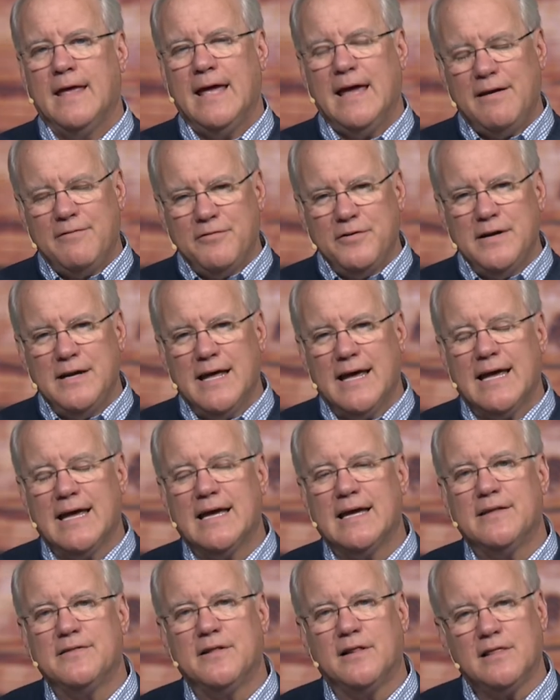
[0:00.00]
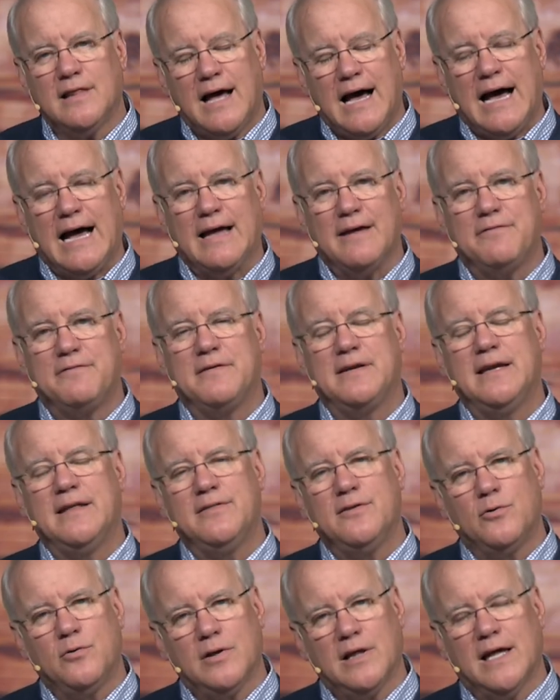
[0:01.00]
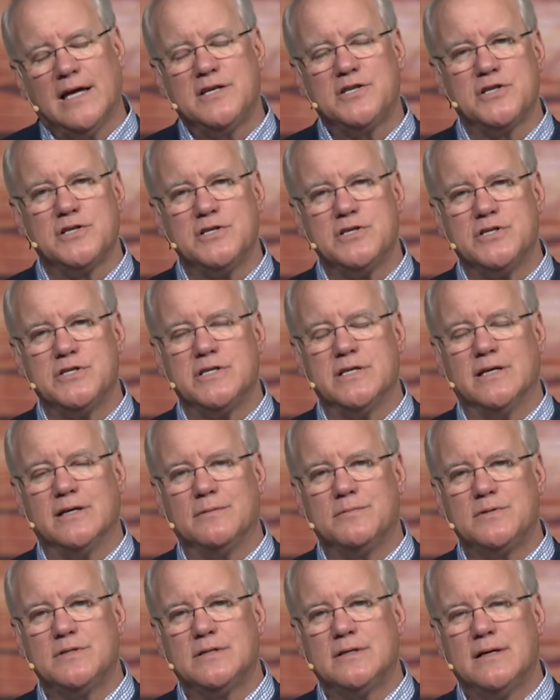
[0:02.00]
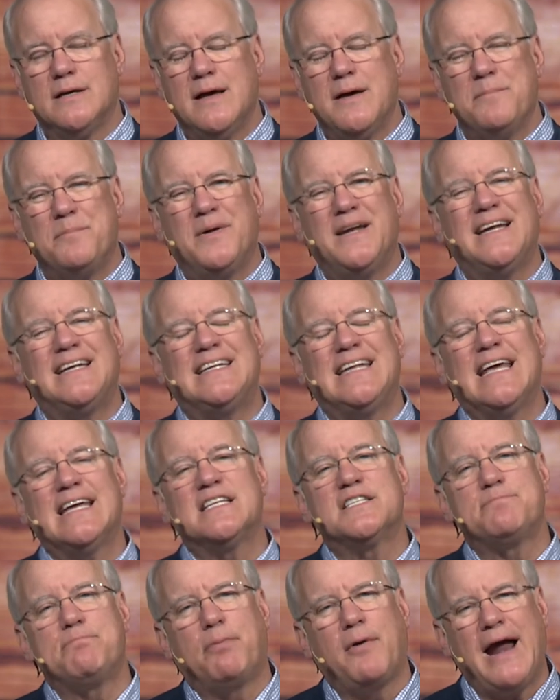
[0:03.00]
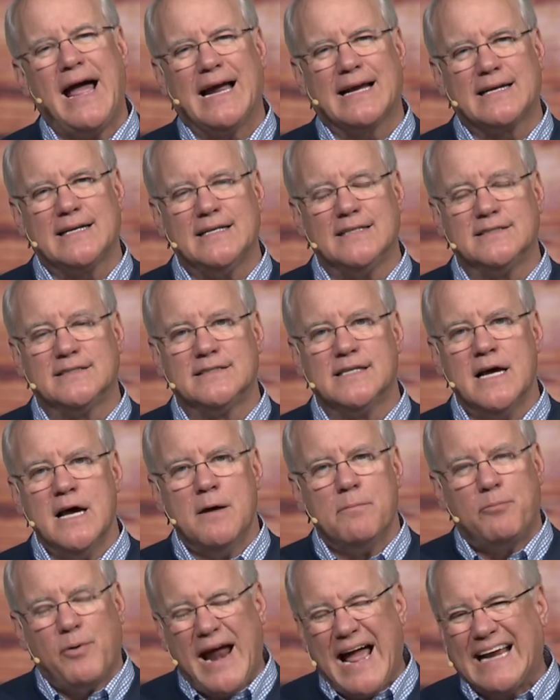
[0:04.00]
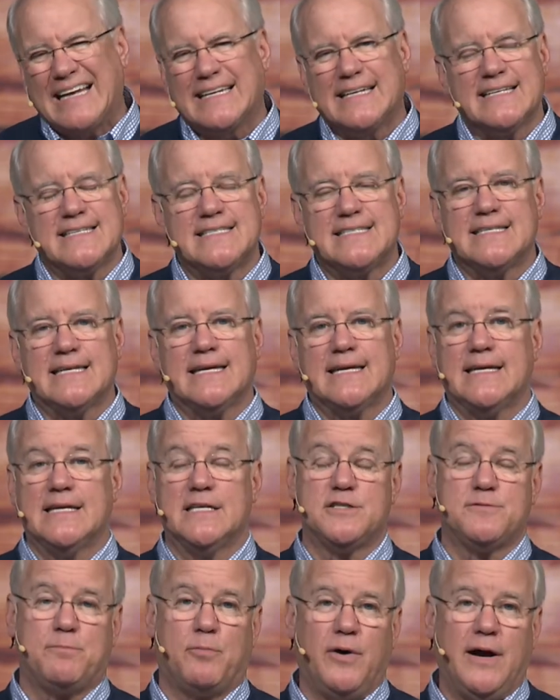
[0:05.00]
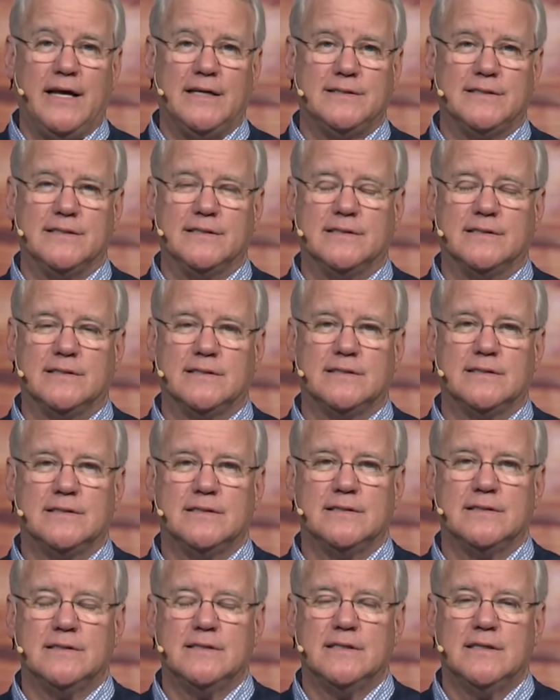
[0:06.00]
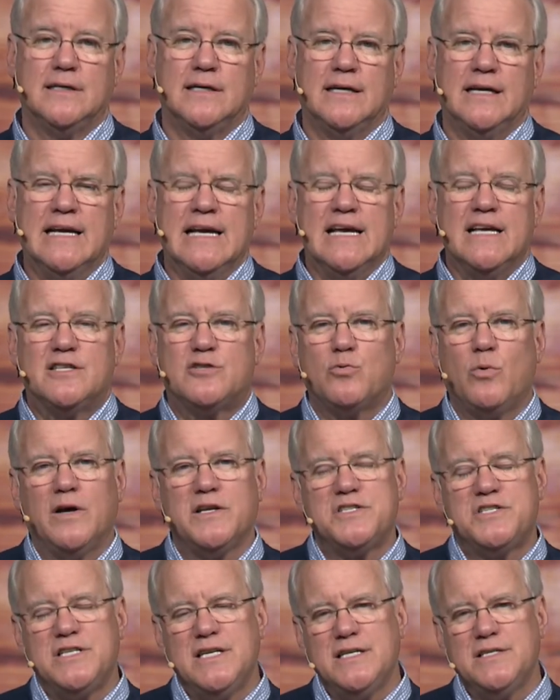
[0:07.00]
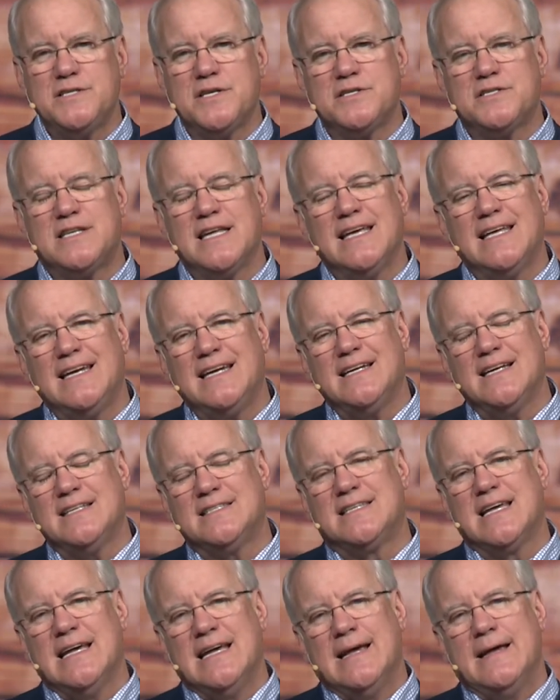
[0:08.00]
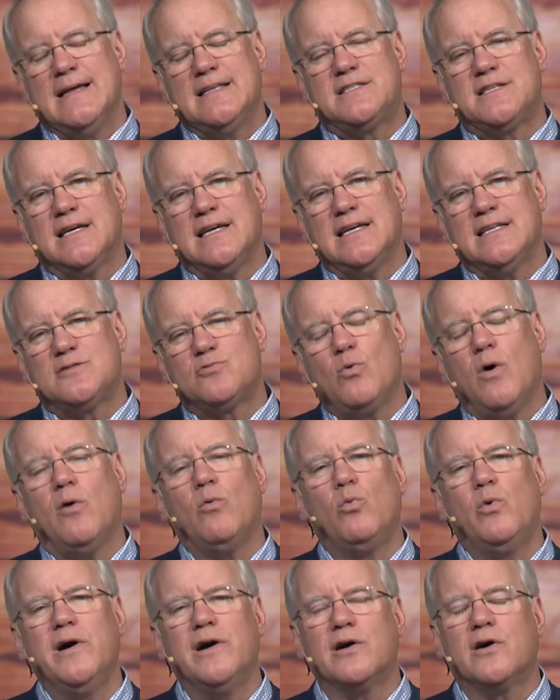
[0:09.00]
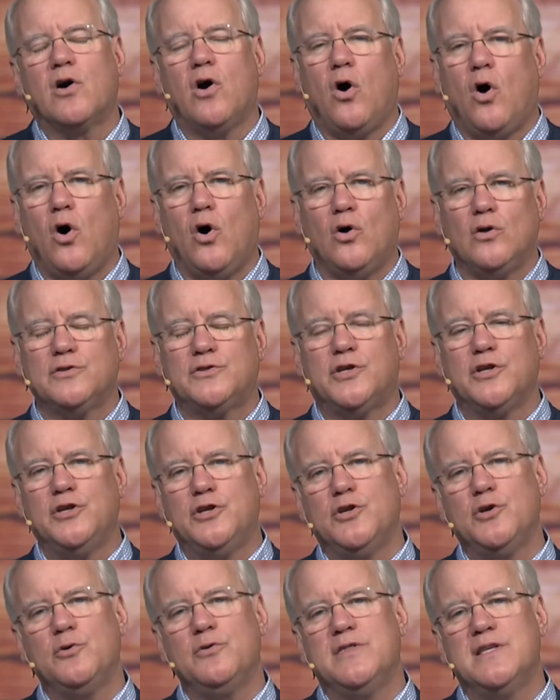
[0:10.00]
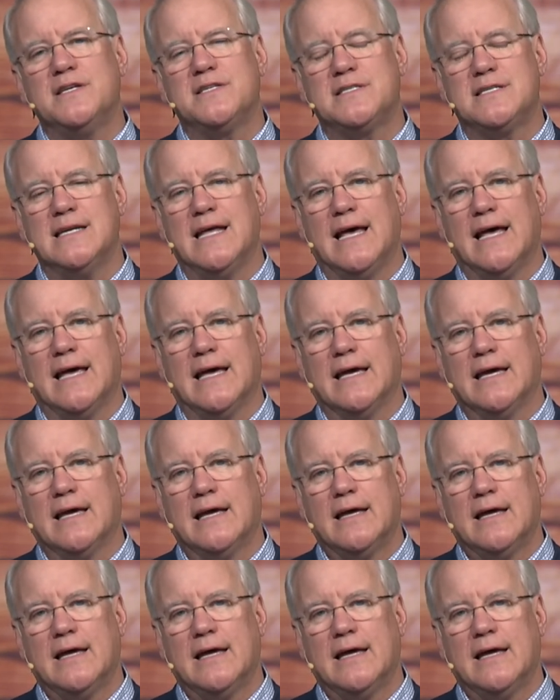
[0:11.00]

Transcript: every day in the life and in the relationships, but it takes practice, practicing His presence. It's what Jesus did, and it's what we're called to do this day.